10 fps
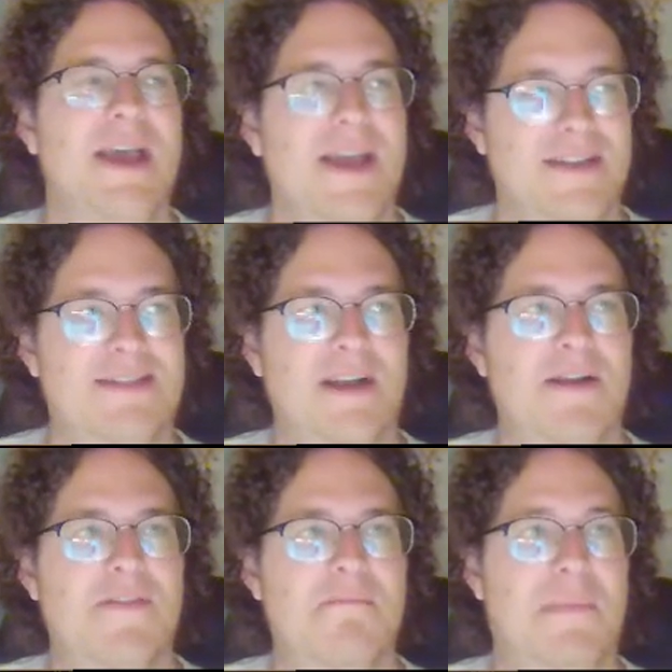Instead
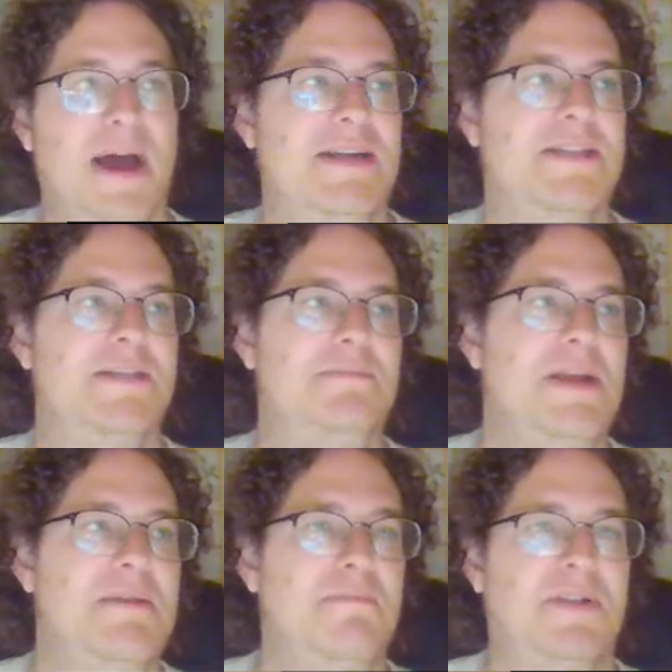of the minus
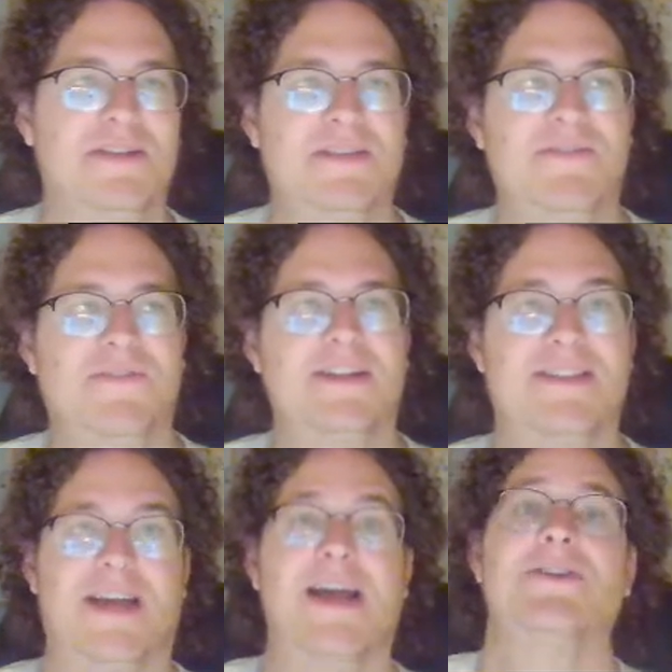speed plus
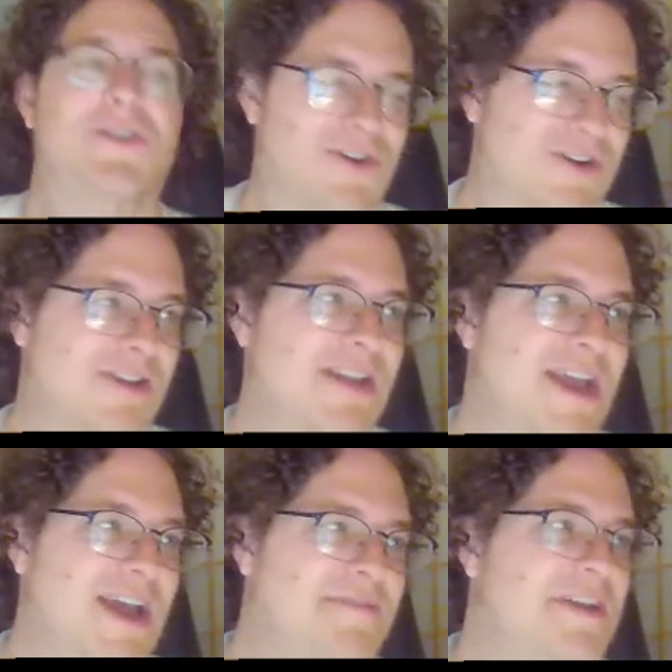defense I currently
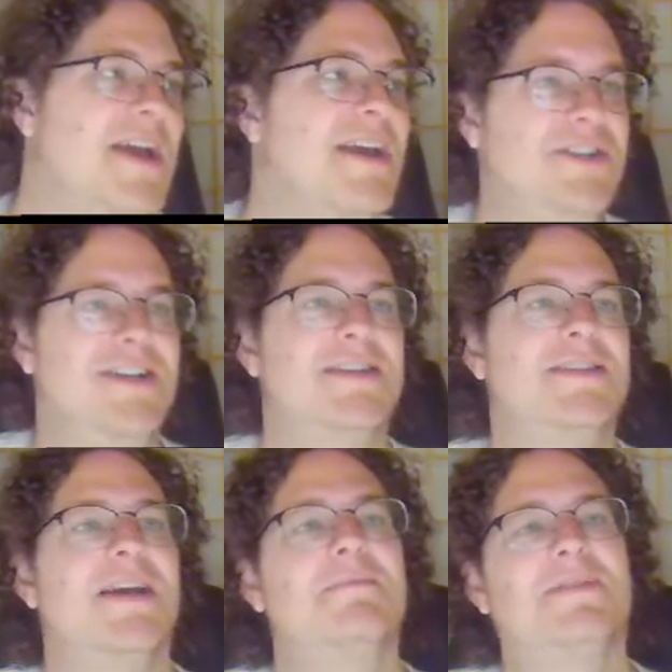have, she
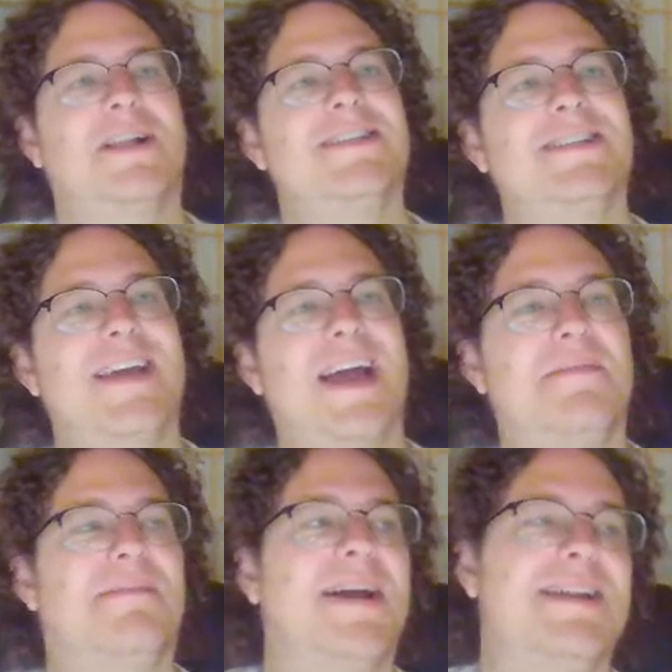is plus
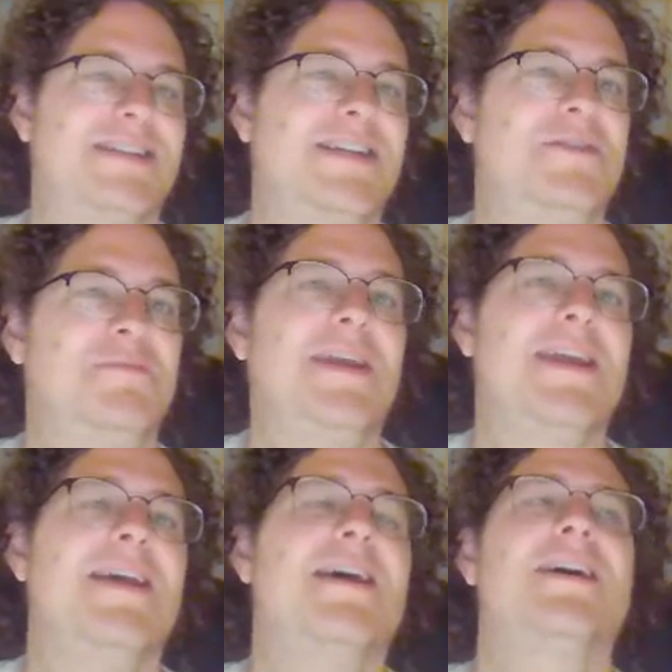attack minus
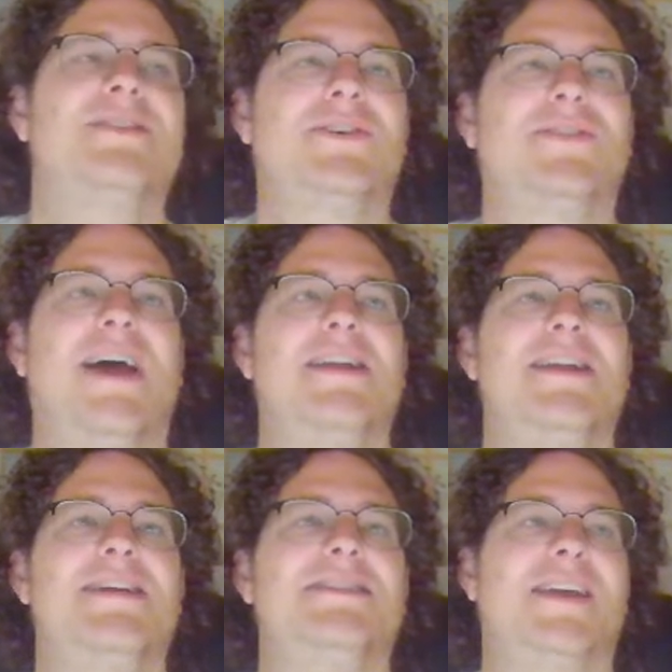HP. So that
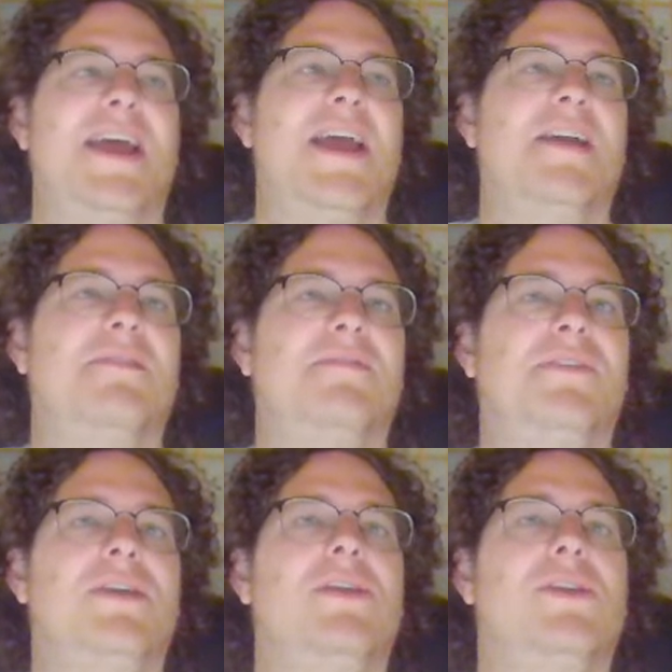is a
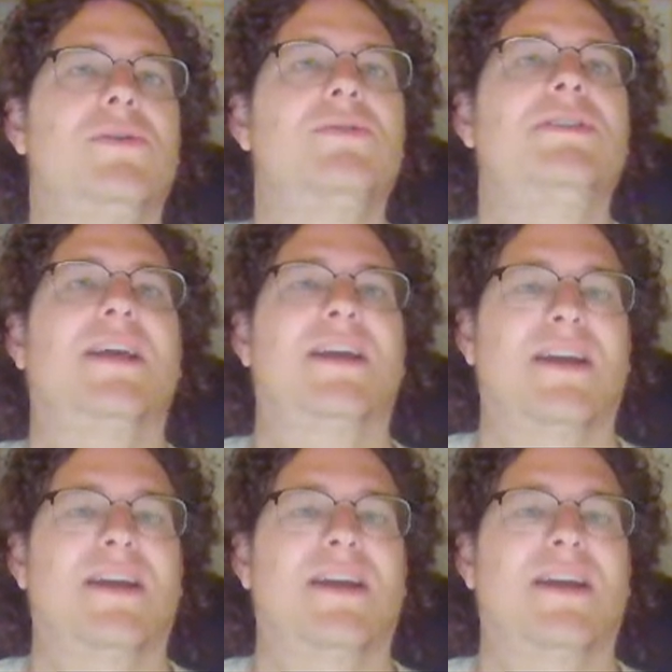fusing.